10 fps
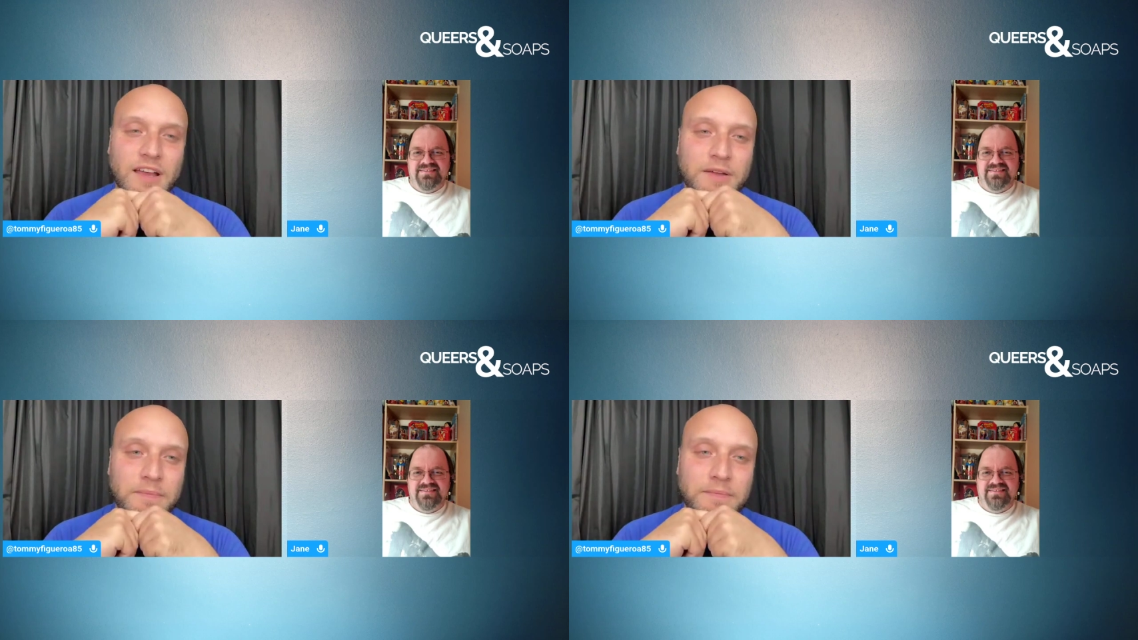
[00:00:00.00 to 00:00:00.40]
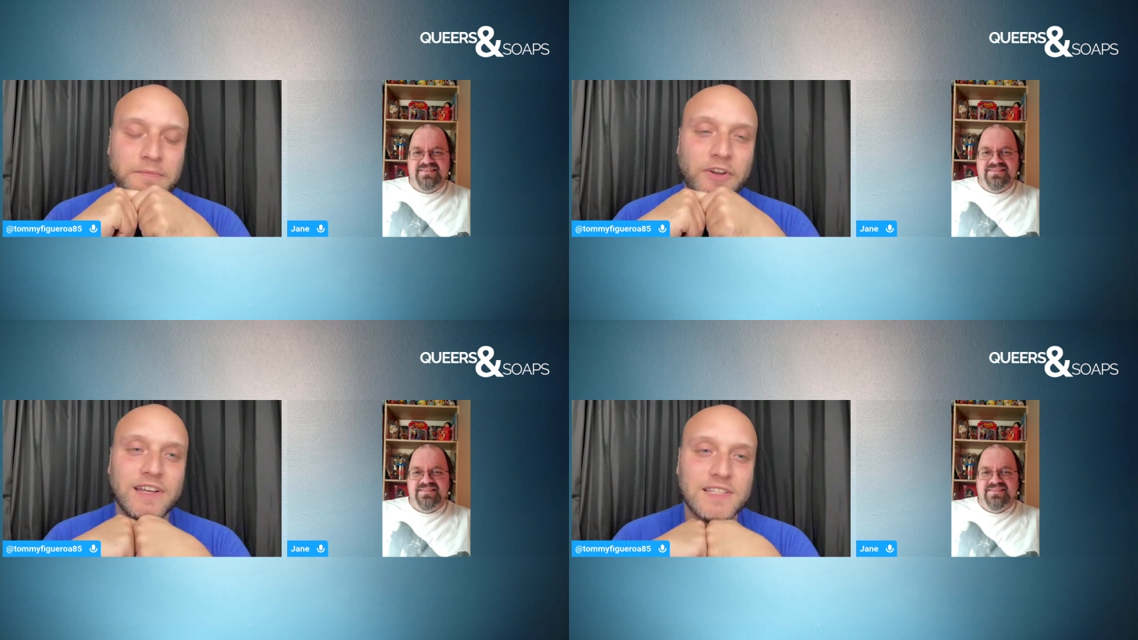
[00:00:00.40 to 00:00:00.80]
Speaker 1: um,
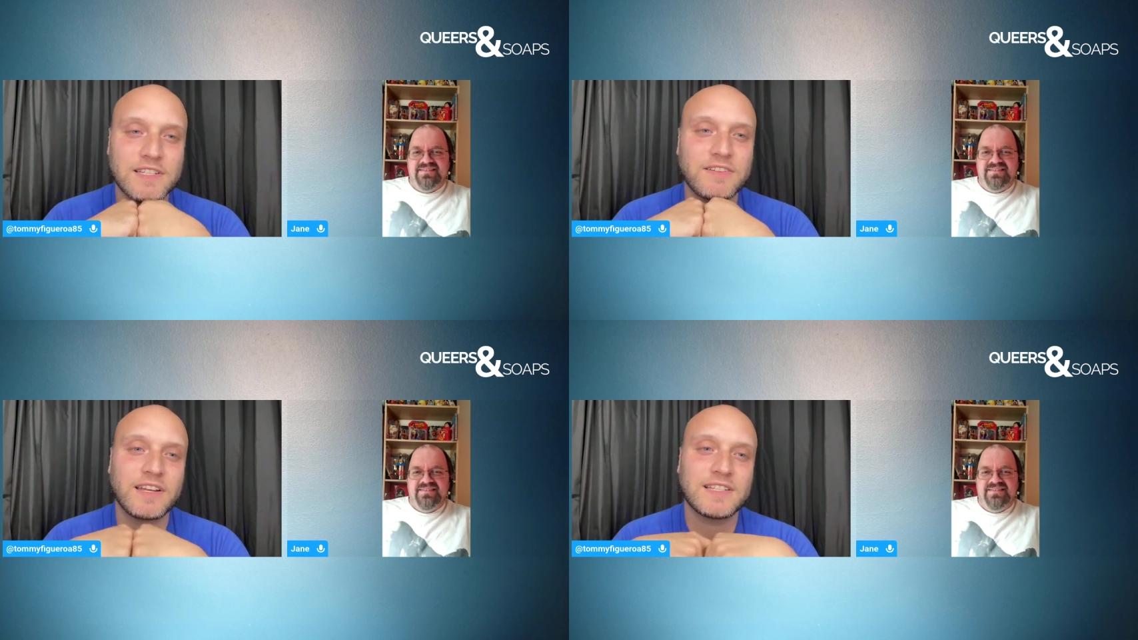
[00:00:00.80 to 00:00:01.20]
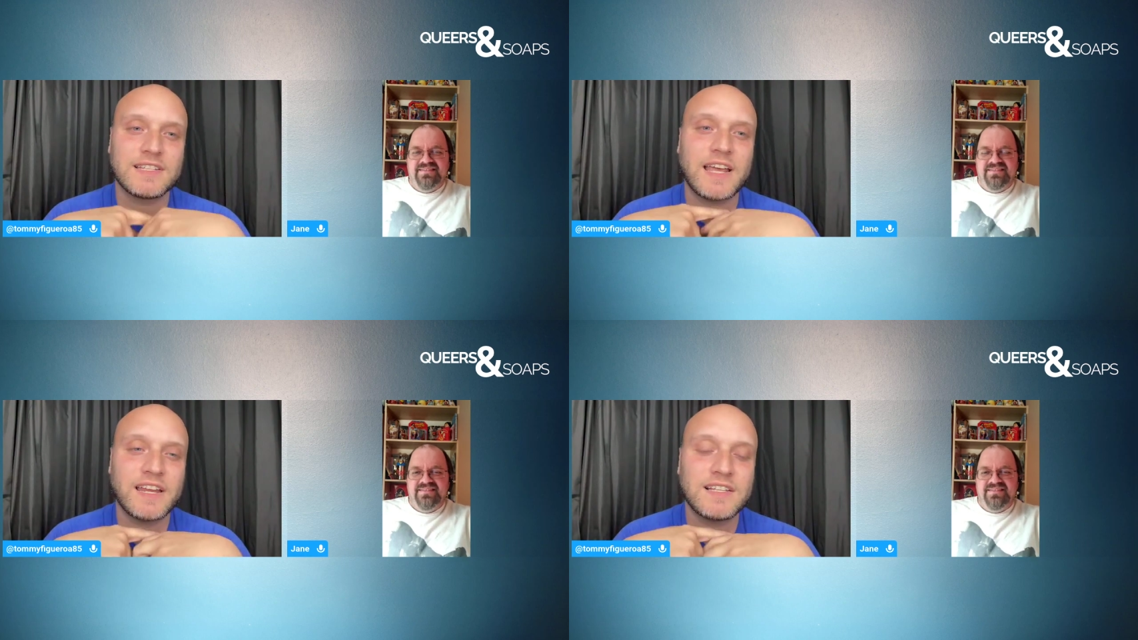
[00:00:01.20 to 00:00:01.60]
Greg's sister has
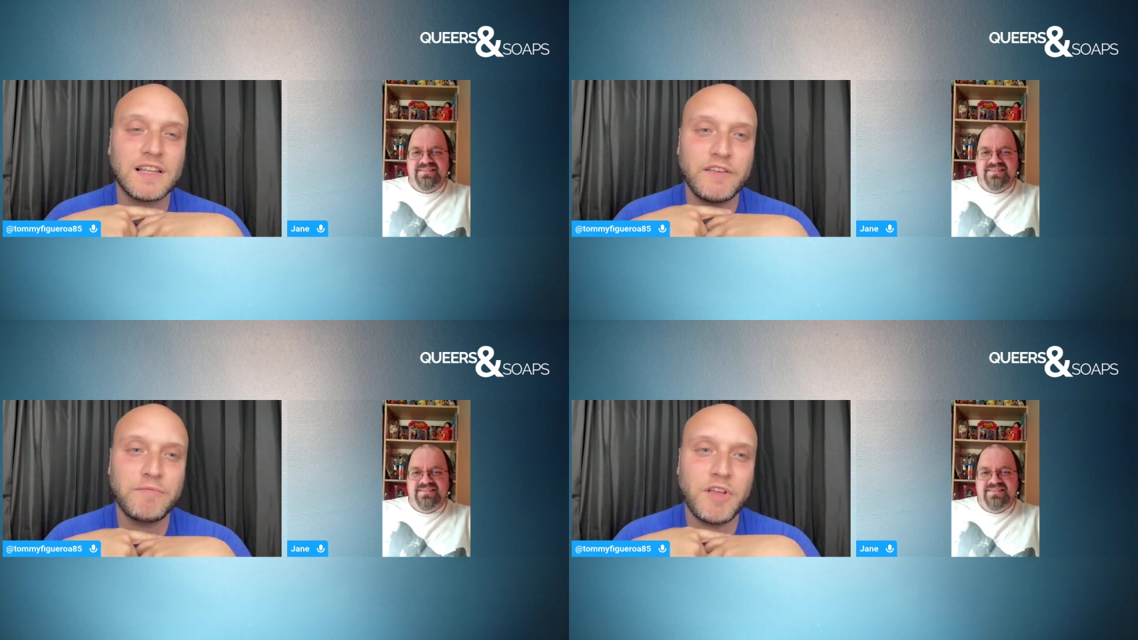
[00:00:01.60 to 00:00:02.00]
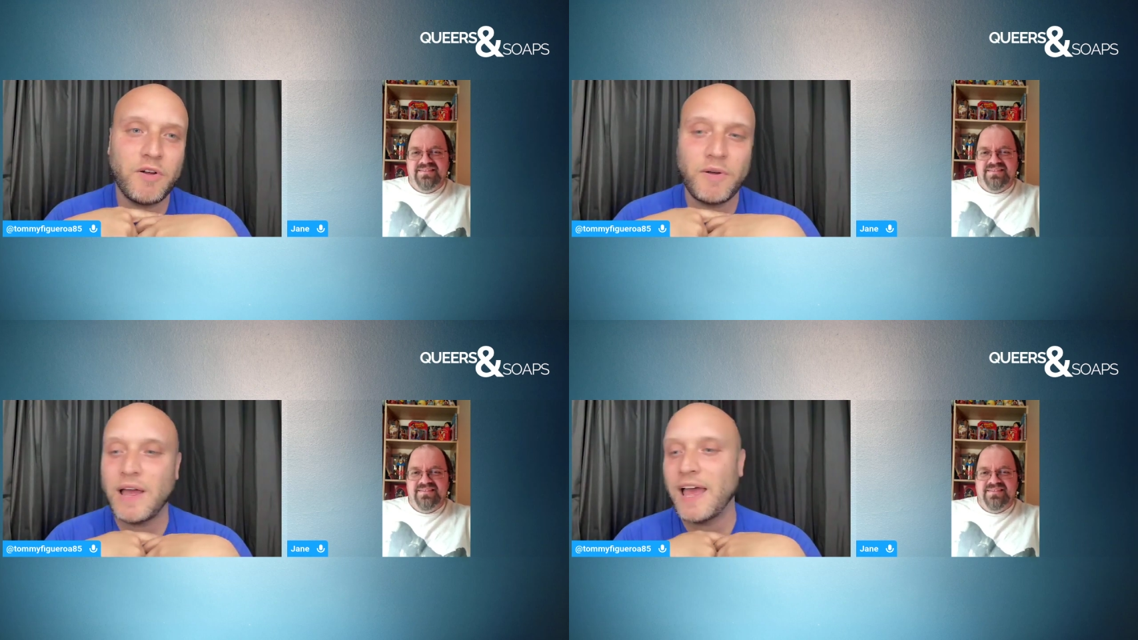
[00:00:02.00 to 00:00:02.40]
decided to leave
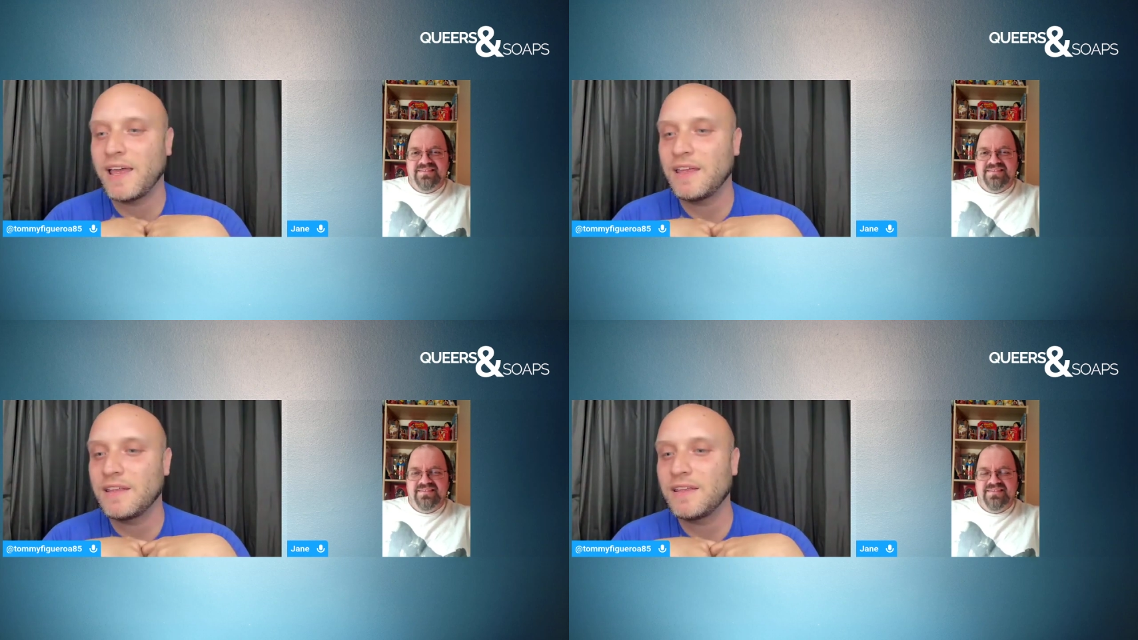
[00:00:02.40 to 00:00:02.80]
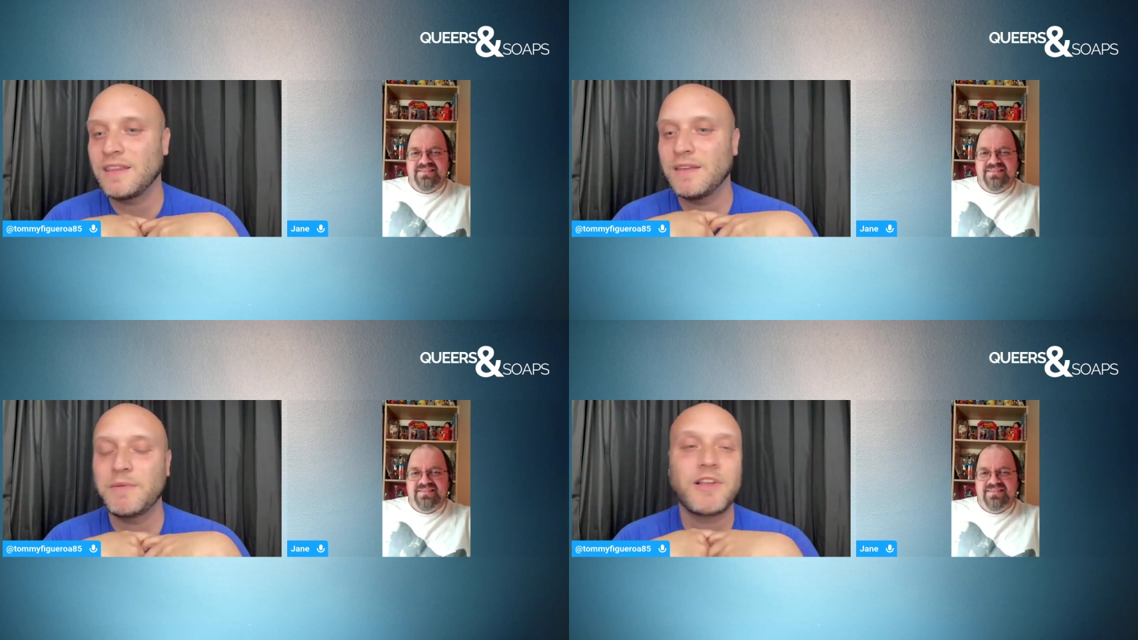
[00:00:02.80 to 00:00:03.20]
Blow at
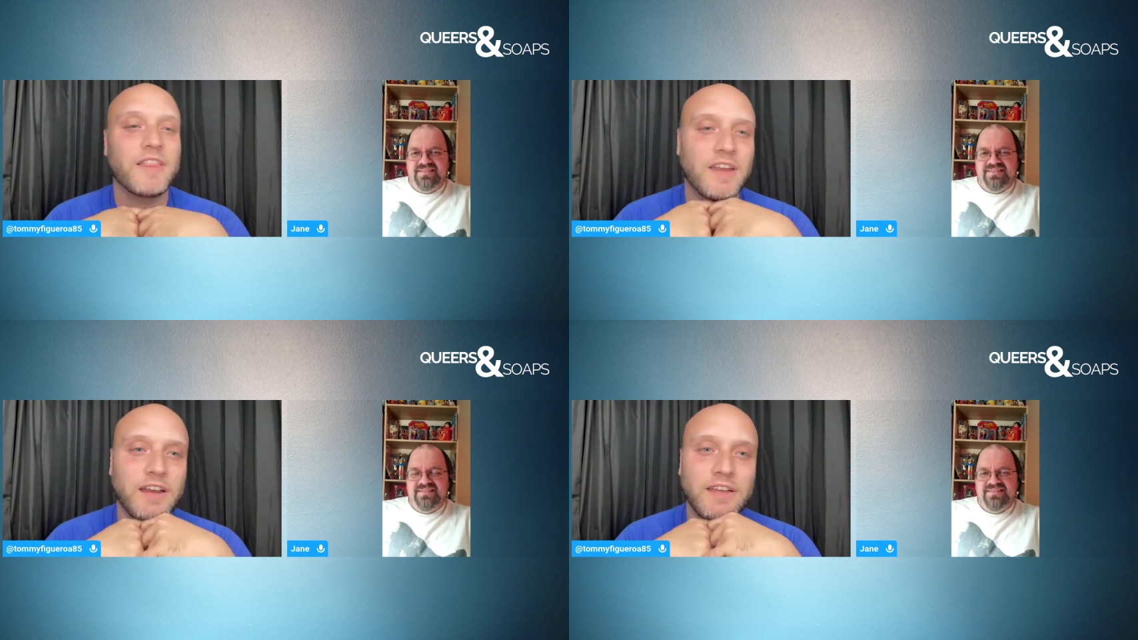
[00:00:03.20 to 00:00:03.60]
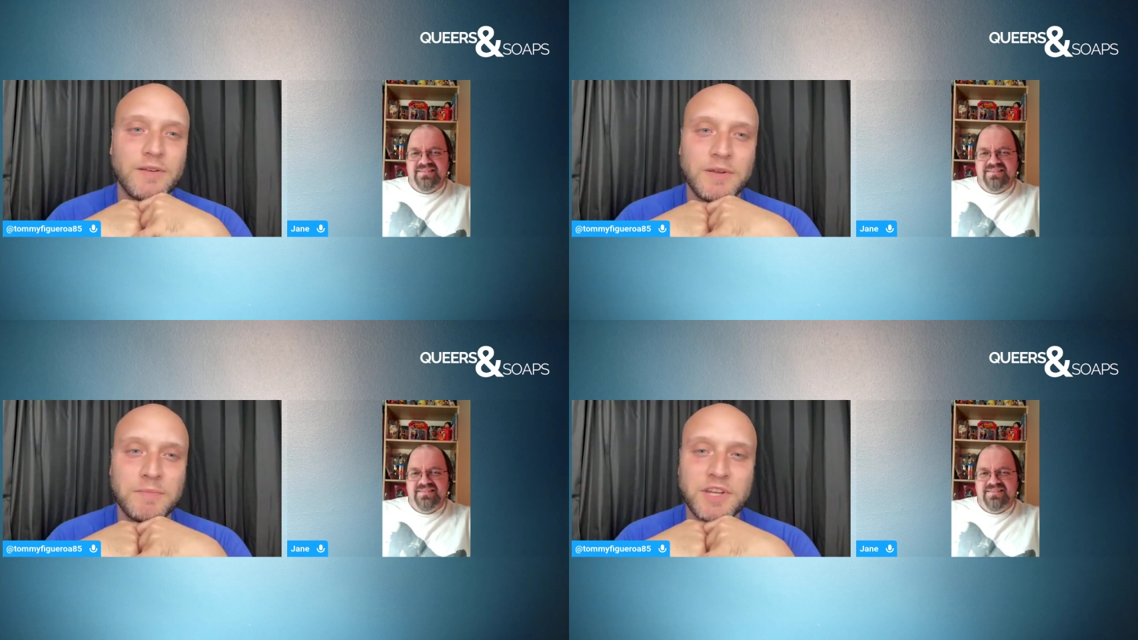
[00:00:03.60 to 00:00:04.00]
in the middle of the night
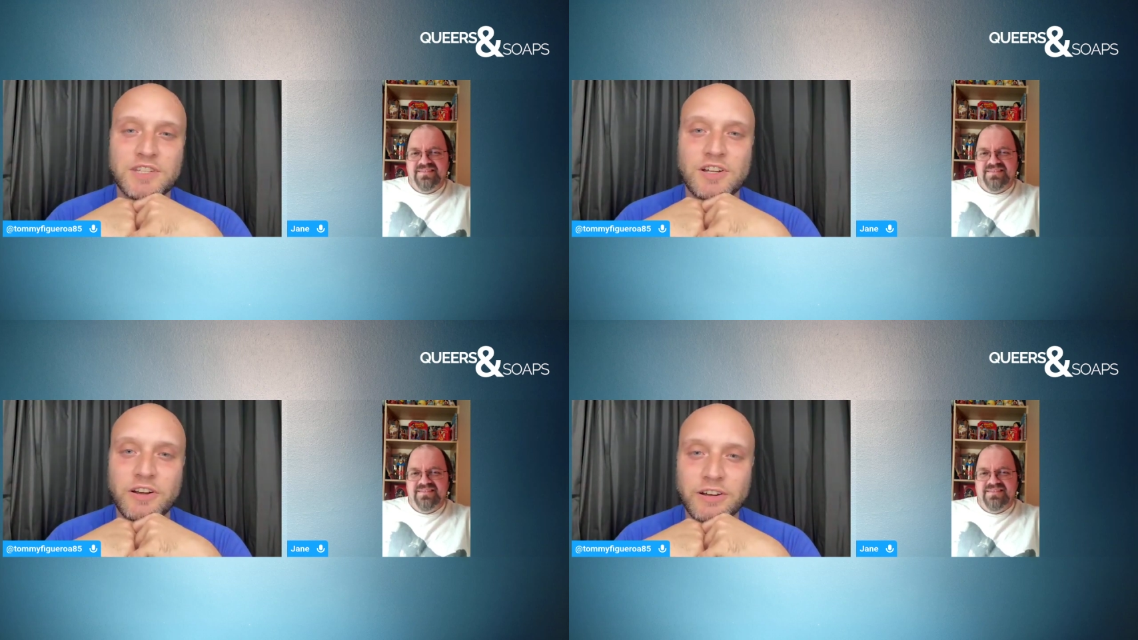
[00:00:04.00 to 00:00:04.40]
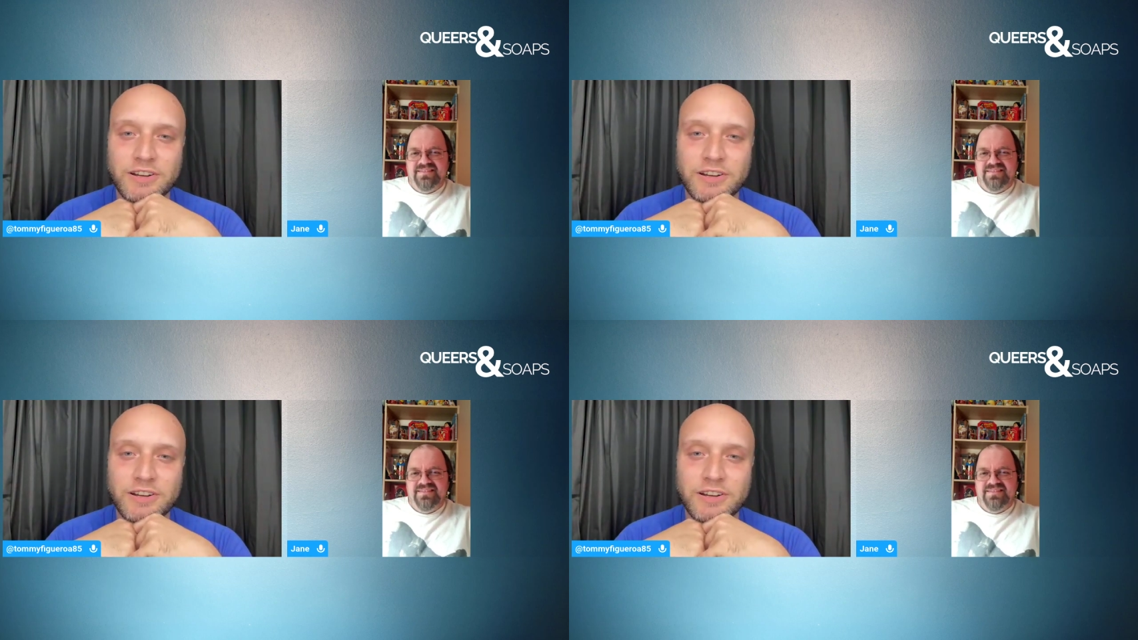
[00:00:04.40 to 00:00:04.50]
in pitch dark.